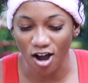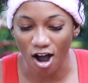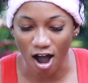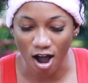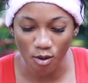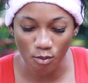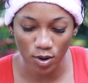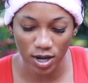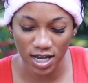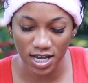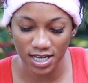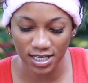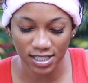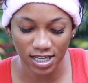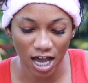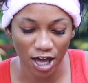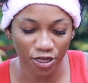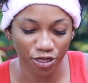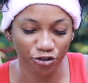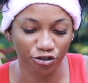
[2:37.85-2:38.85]
got was
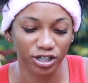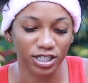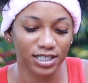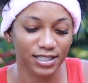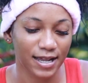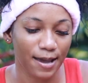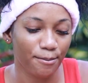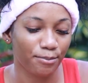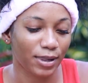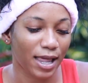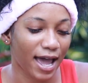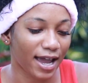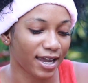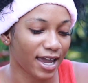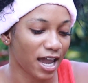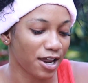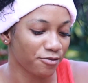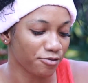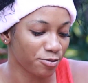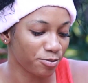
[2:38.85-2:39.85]
a three-step
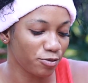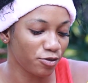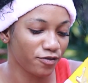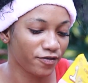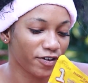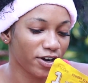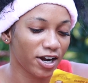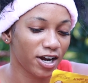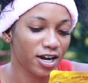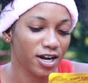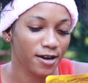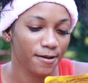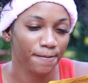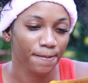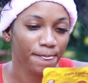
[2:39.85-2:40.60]
blackhead remover.